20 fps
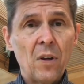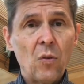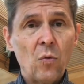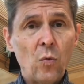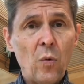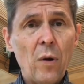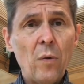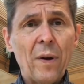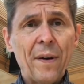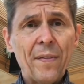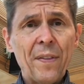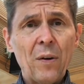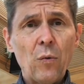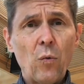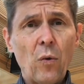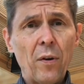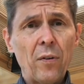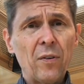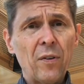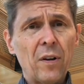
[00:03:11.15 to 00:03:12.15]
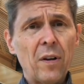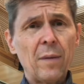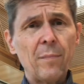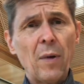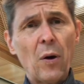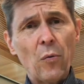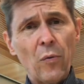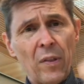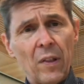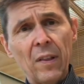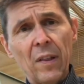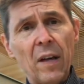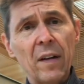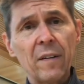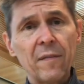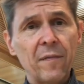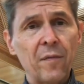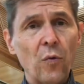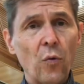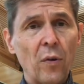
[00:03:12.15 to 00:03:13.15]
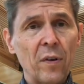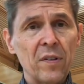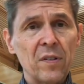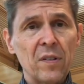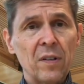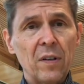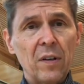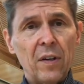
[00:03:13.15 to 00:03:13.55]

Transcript: We want that water to come out with a lot of force,